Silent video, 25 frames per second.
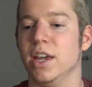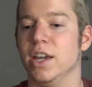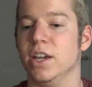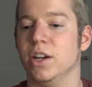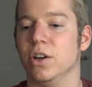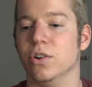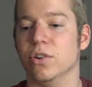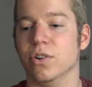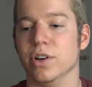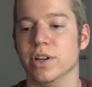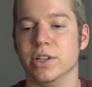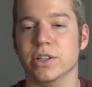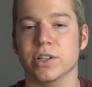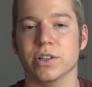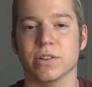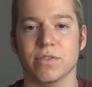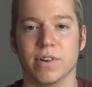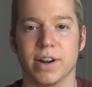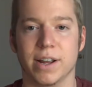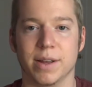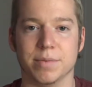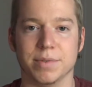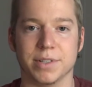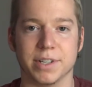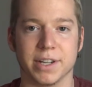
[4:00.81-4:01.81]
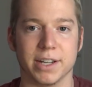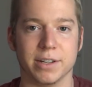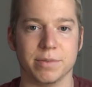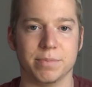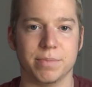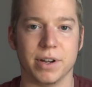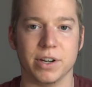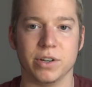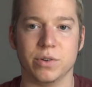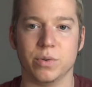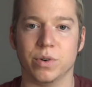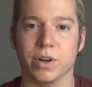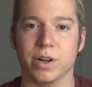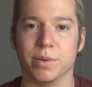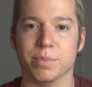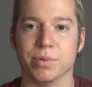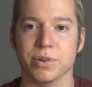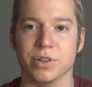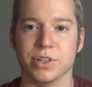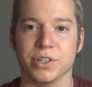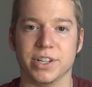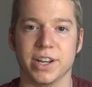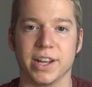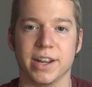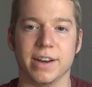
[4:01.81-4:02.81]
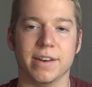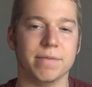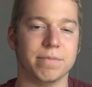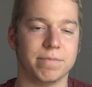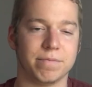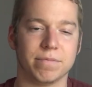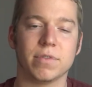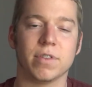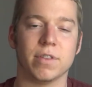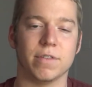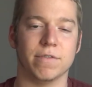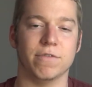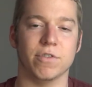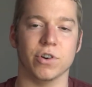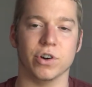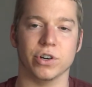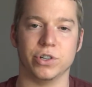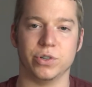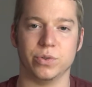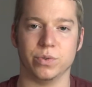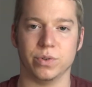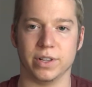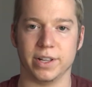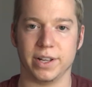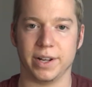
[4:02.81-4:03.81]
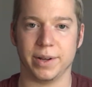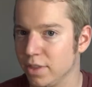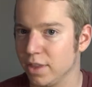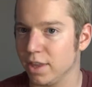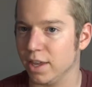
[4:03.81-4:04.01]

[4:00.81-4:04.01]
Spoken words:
increase your RAM size by 20% virtually.